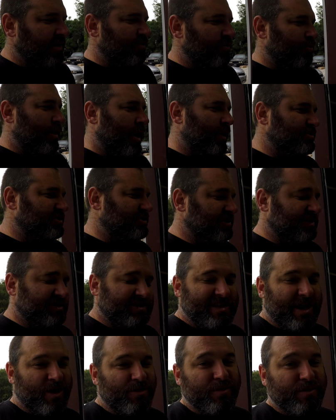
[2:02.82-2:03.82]
the Roush doesn't
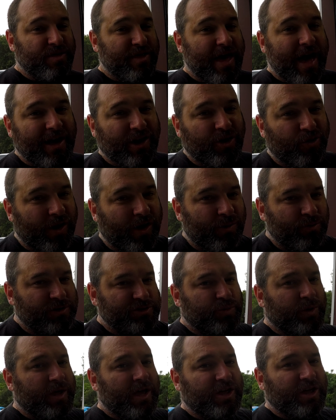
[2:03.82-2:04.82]
sound that great once
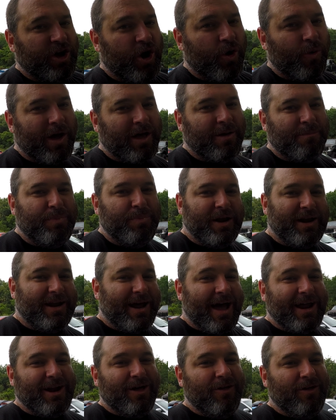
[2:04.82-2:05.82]
we get going, but at
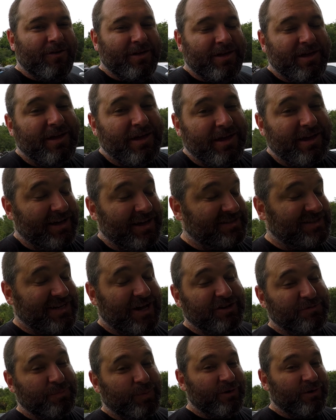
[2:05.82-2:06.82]
idle, it
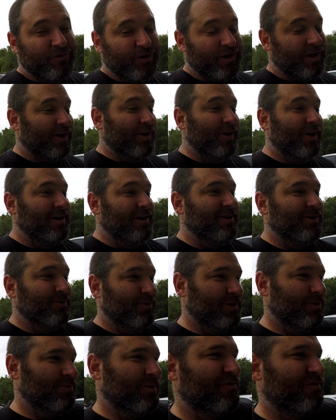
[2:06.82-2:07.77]
sounds pretty freaking good. You want to